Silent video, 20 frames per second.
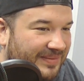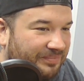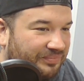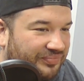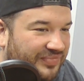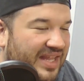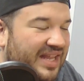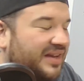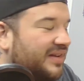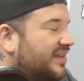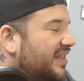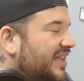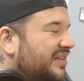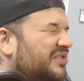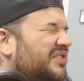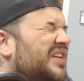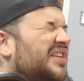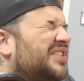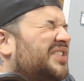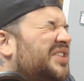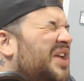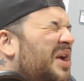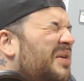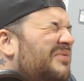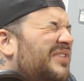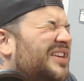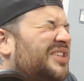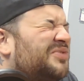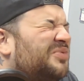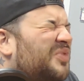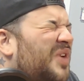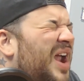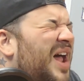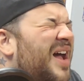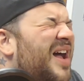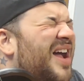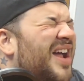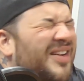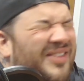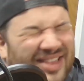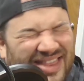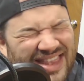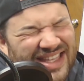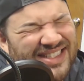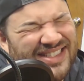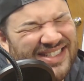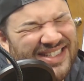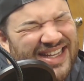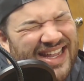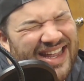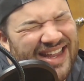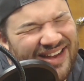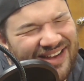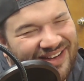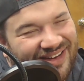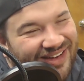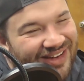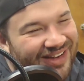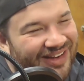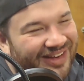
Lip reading: There's so much wrong with this year.